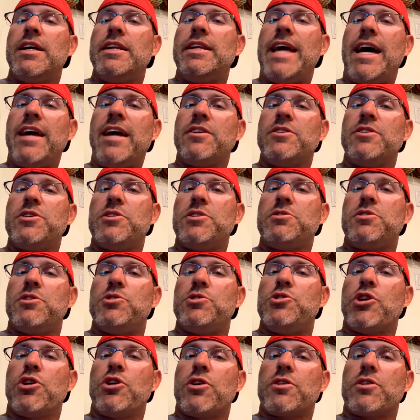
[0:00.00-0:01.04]
now you're just a
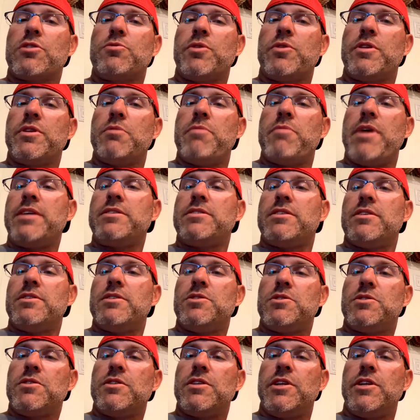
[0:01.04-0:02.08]
jerk with a
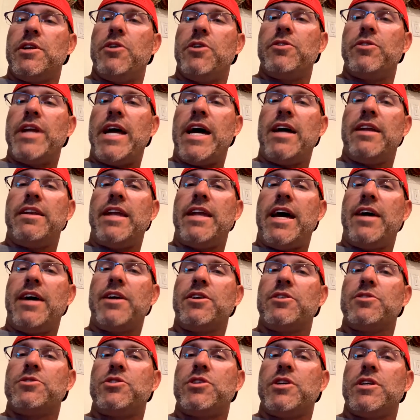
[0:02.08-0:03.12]
message. Now
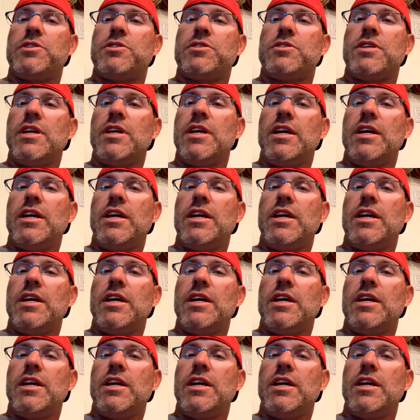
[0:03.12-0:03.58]
you're just